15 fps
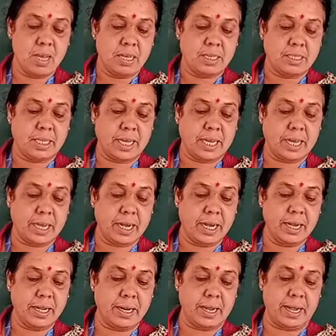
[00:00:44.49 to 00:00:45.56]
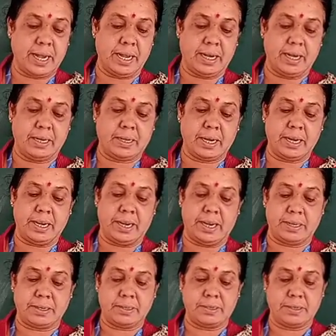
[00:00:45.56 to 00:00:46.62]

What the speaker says: Secretariat.